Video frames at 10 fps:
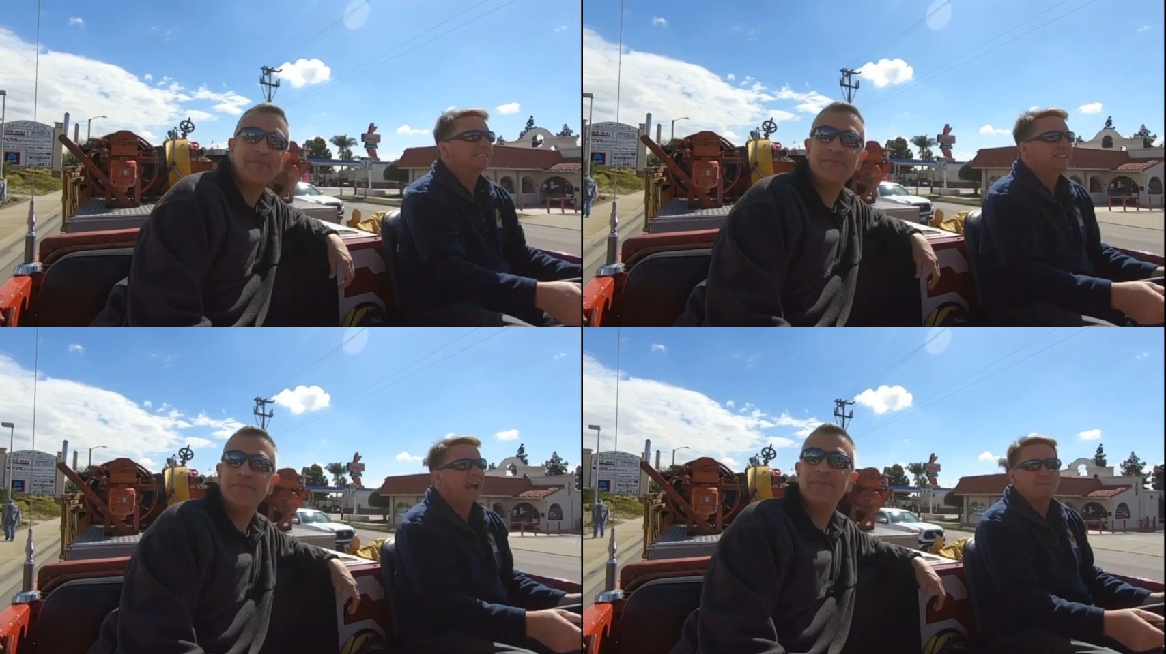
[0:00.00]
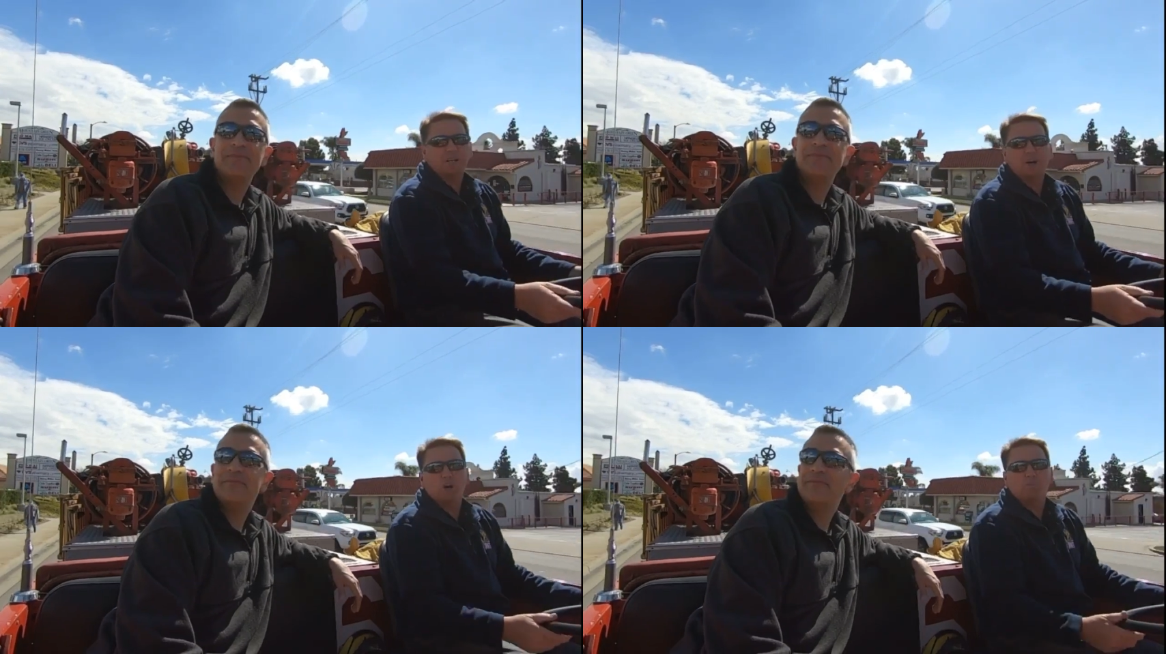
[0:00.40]
Speaker 1: Now I'm going
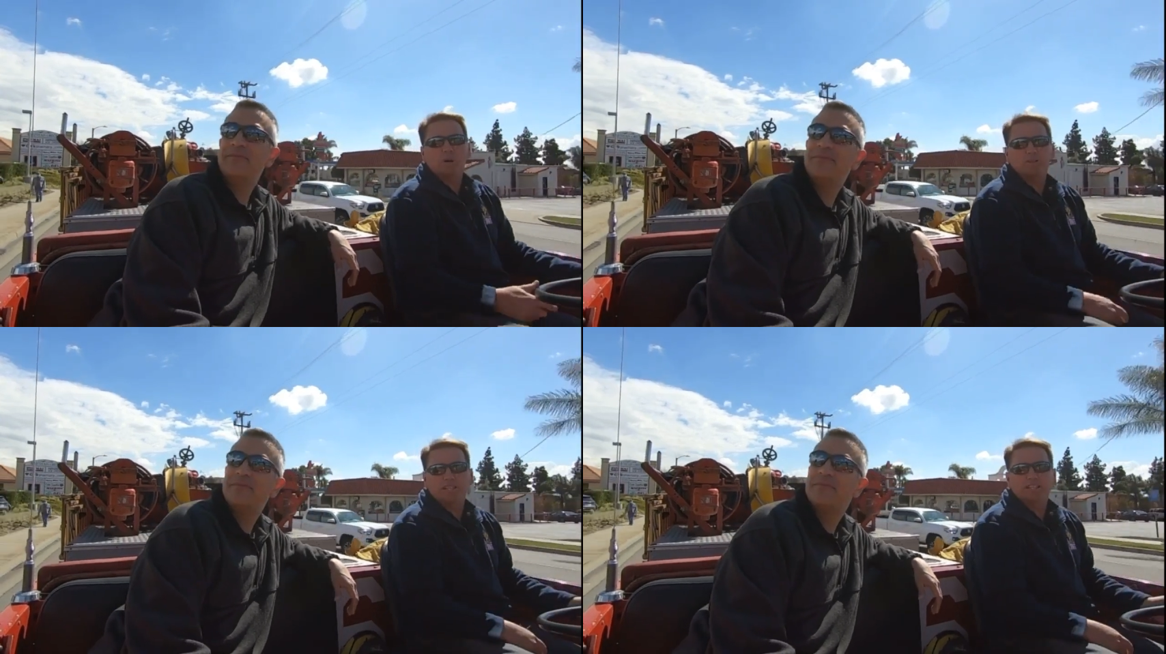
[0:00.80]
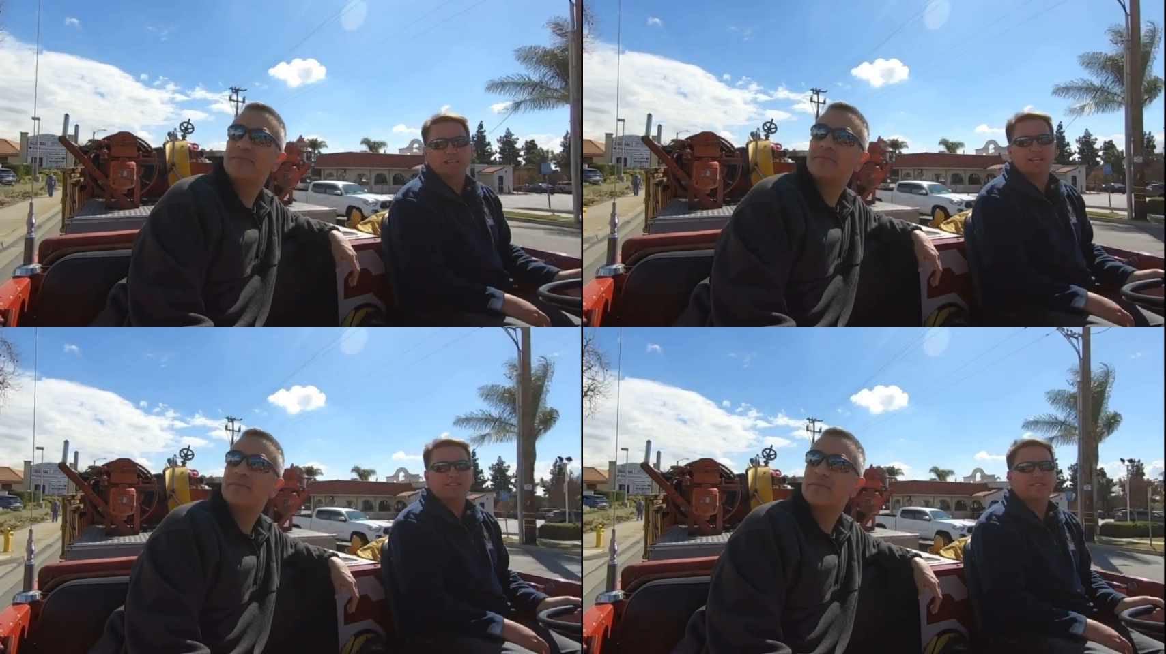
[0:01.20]
to go opposing because
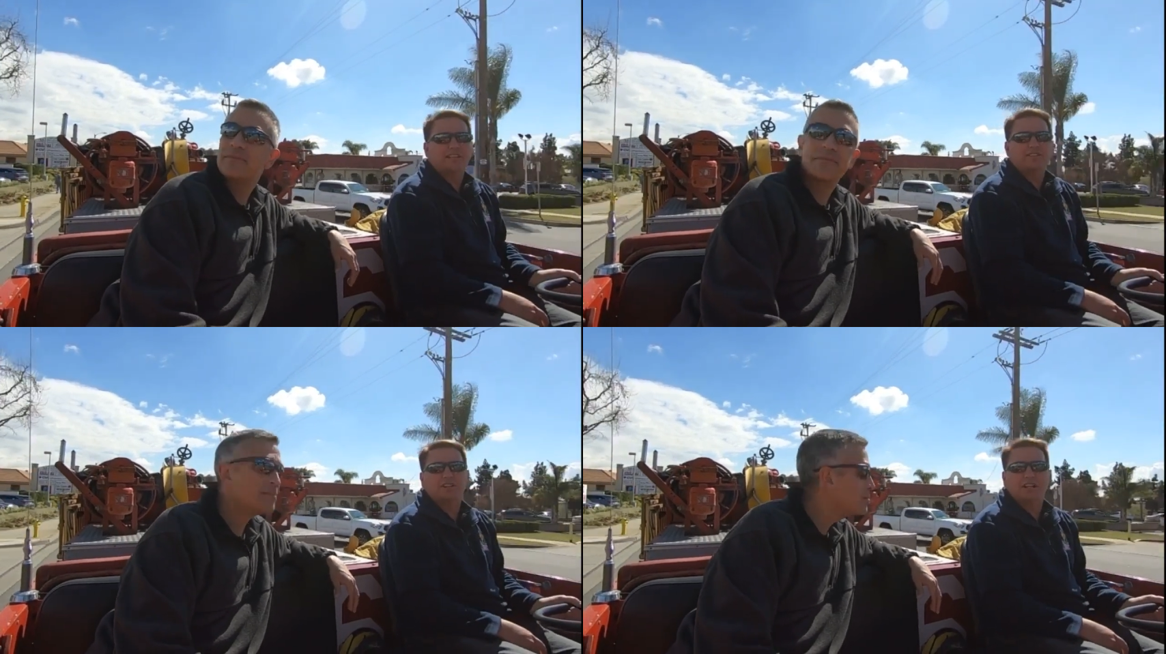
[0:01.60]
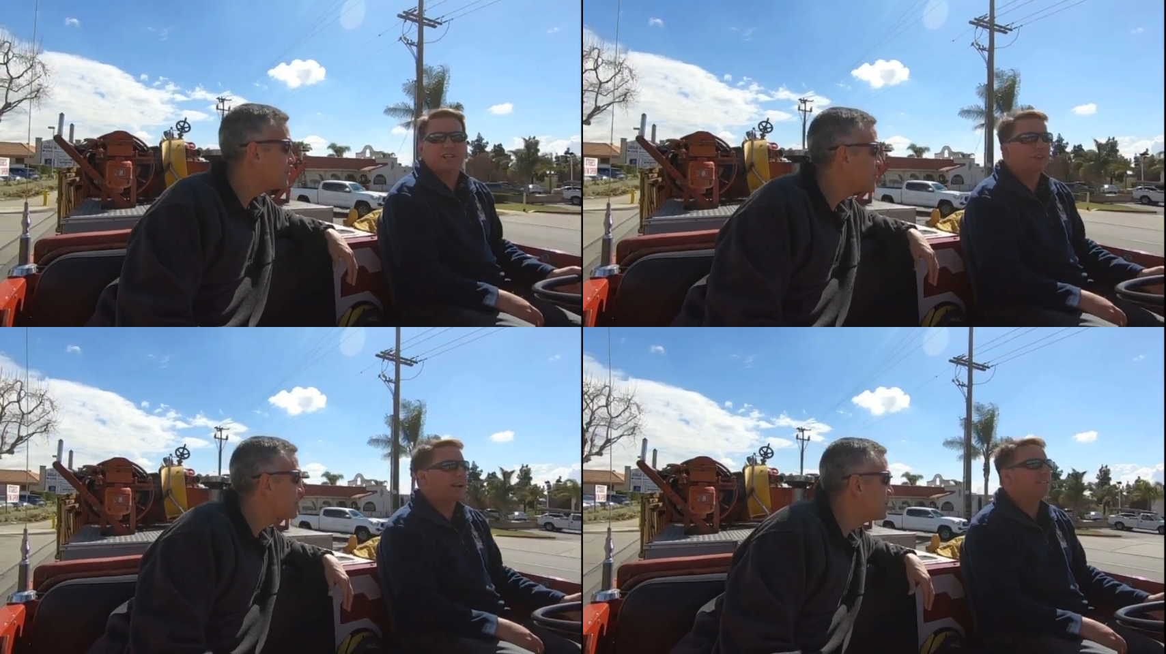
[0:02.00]
I didn't turn in
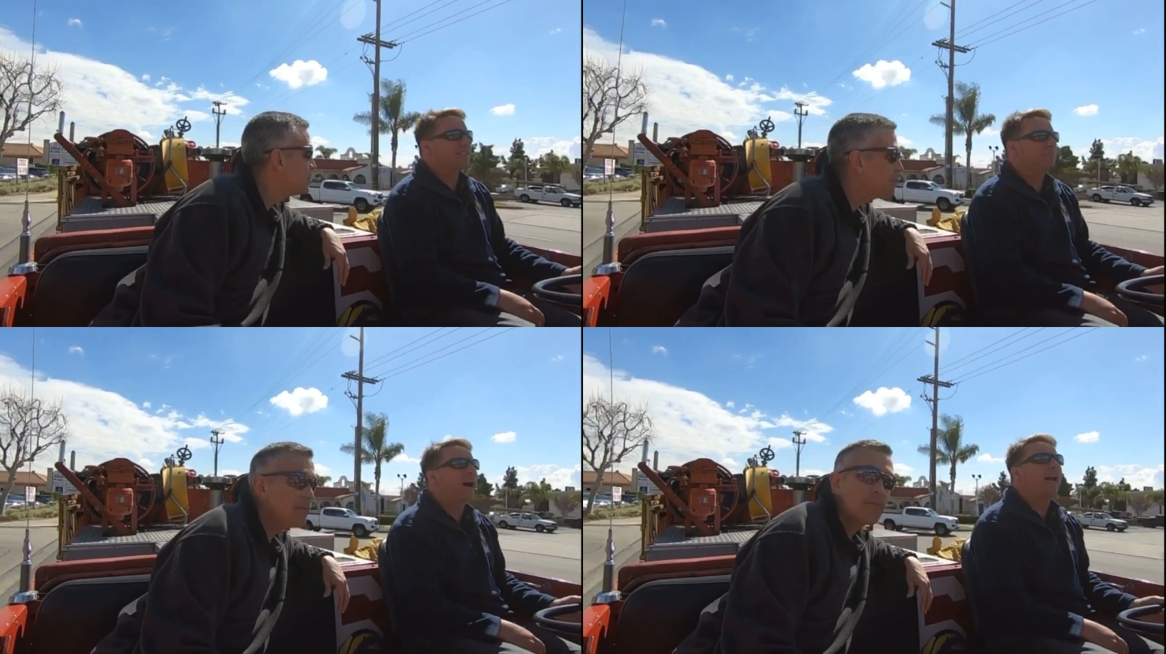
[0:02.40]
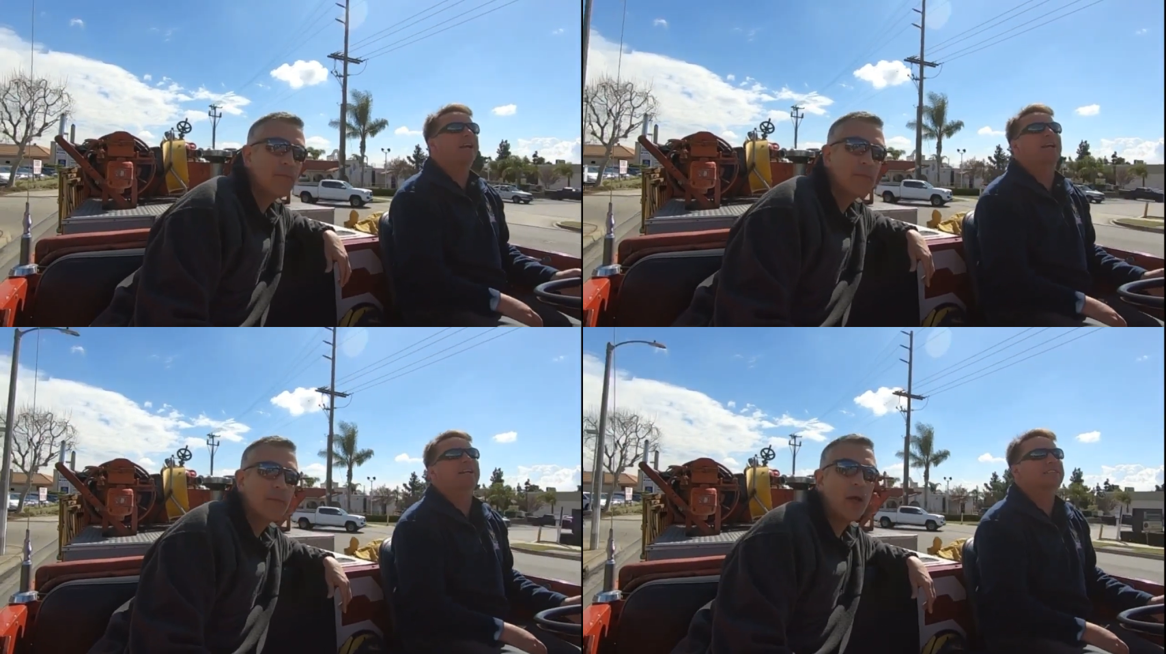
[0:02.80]
the right spot
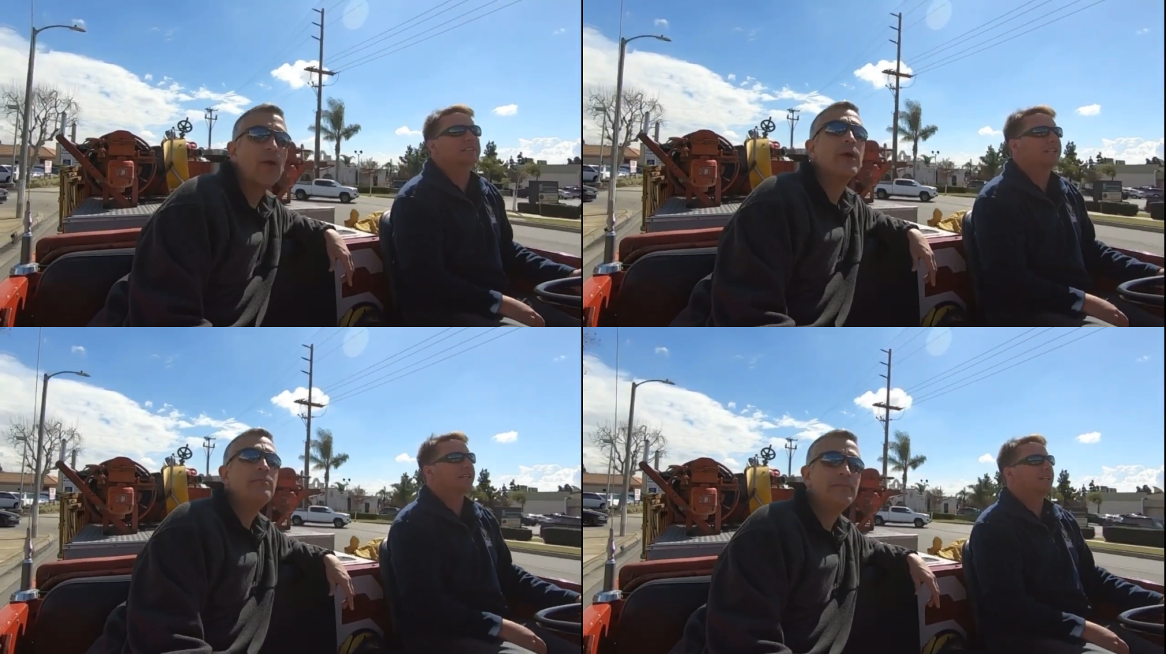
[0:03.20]
here. Let's see. Okay.